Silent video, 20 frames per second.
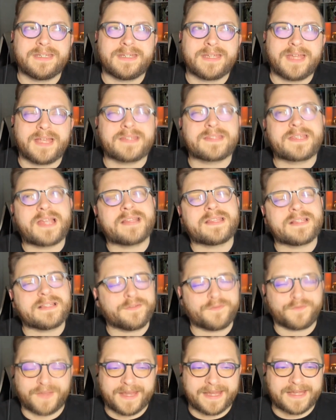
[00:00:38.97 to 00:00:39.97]
As
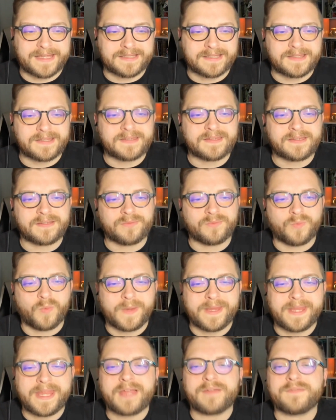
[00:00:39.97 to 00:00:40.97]
Godzilla fans,
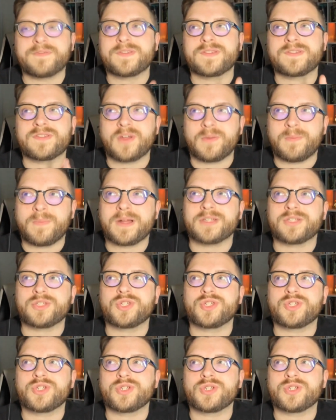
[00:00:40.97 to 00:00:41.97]
we have so
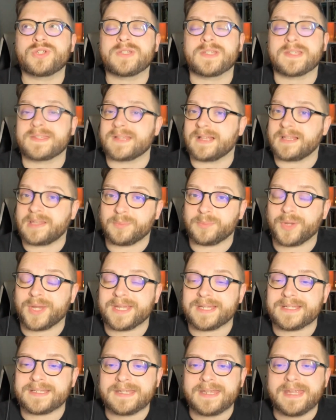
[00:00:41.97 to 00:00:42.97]
much to
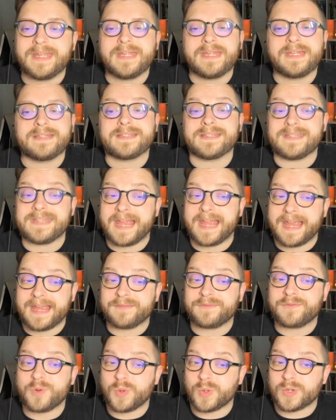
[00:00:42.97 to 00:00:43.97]
celebrate. Today,
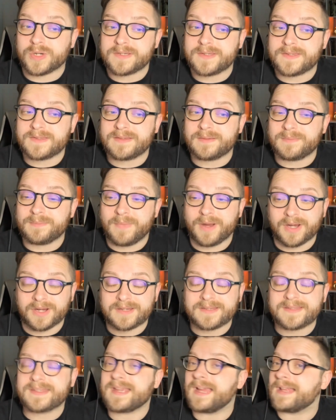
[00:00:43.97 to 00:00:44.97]
of course,
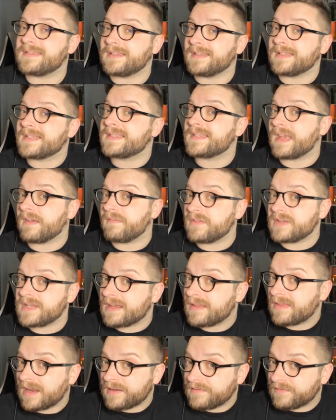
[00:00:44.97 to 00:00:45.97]
marks Godzilla's
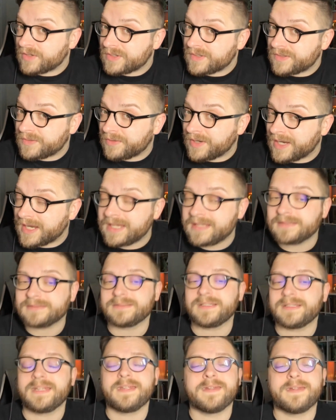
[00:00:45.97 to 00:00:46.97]
70th anniversary.
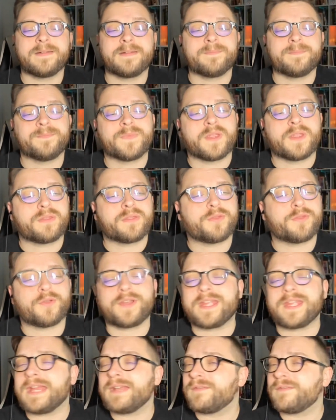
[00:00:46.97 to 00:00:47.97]

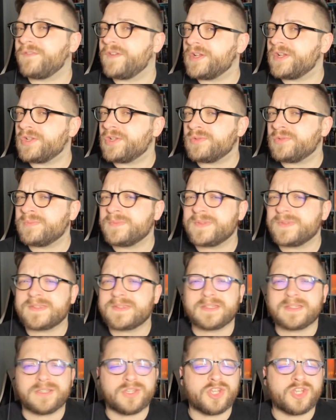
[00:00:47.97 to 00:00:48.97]
38
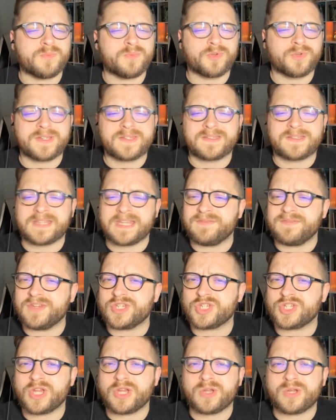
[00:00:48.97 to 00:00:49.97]
films, numerous TV
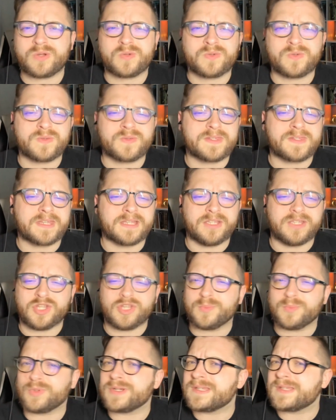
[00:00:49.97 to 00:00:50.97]
shows,
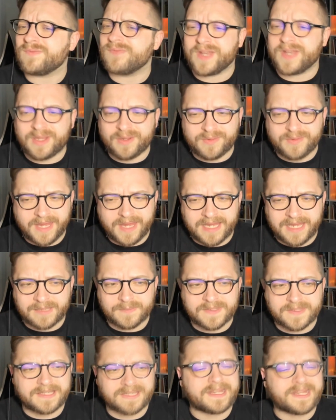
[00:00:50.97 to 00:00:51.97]
numerous video
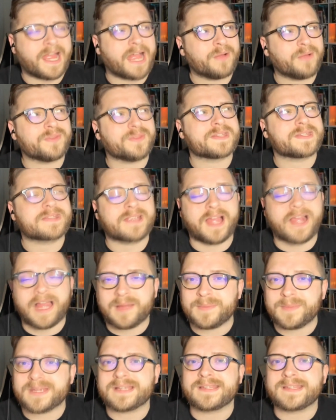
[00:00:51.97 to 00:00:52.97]
games, and countless
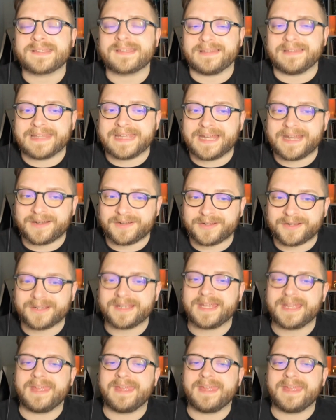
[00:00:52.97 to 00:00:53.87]
comics later,